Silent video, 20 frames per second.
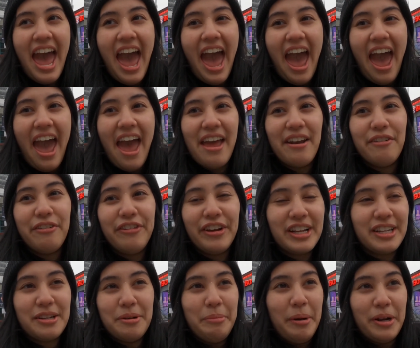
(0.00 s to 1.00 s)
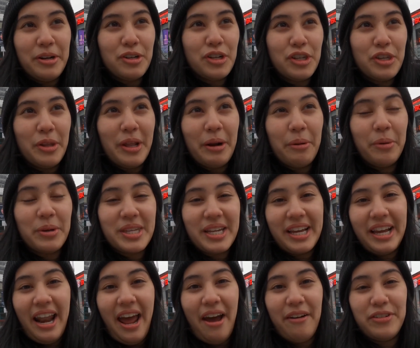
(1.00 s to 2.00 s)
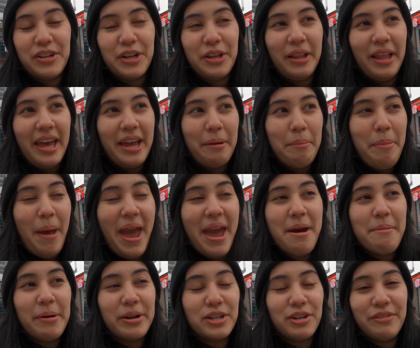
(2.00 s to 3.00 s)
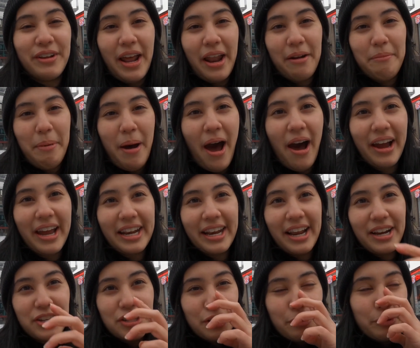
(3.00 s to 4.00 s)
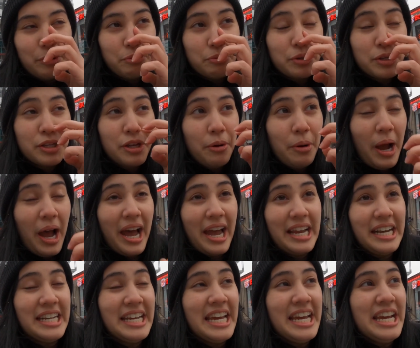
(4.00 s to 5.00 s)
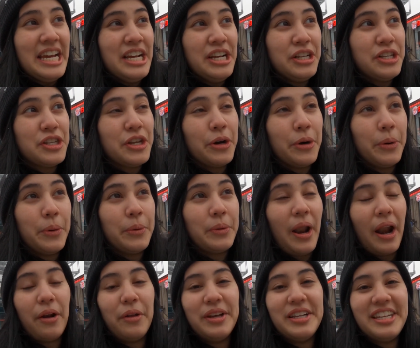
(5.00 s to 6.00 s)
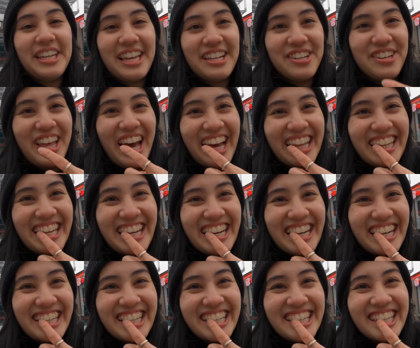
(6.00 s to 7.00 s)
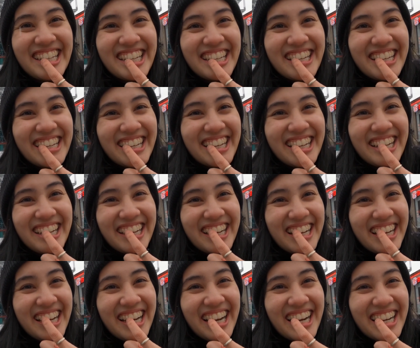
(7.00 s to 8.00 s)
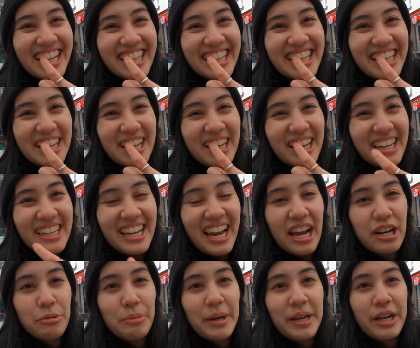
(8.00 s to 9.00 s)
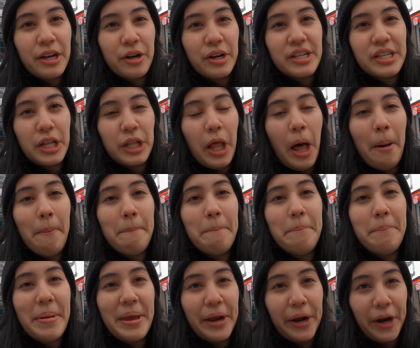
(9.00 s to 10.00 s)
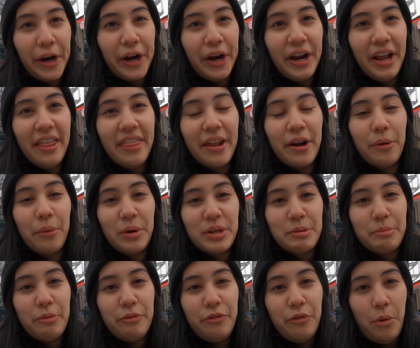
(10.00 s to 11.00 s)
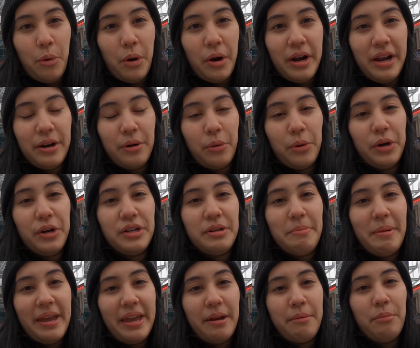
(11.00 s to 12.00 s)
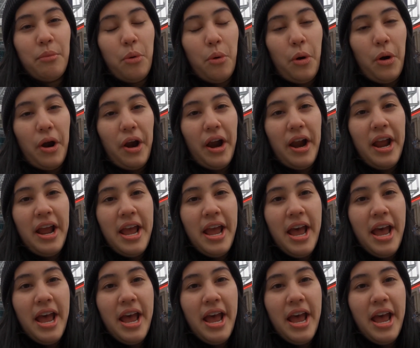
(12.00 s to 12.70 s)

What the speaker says: and fixed a bunch so that I wasn't going to have to pay a bunch of it out of pocket next year, which was so kind. So not only do they do that, they added an the attachment here is a lot bigger than it was before in order to make it more